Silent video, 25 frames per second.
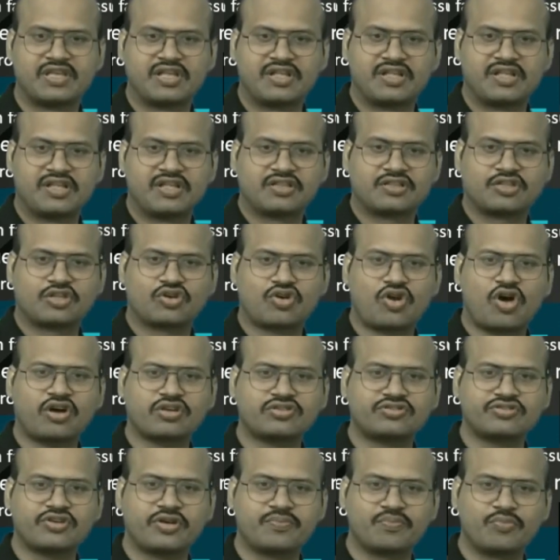The
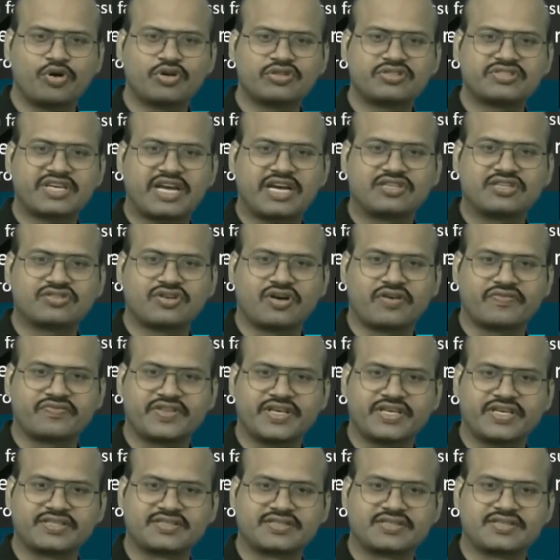rocks on both sides of
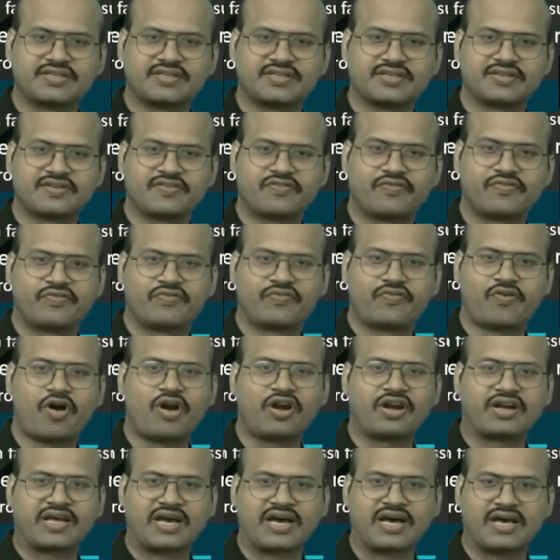this
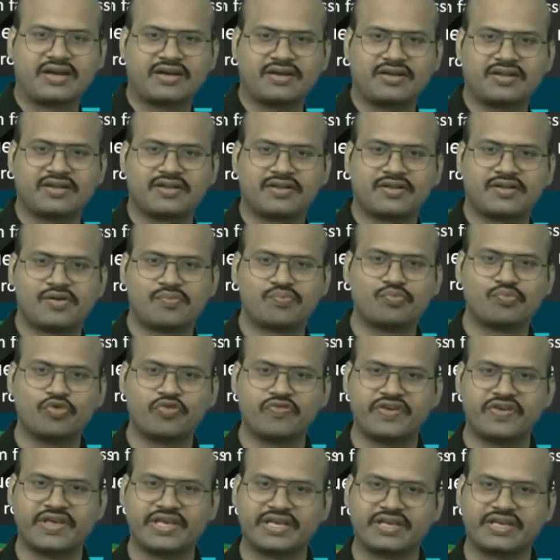fault are moving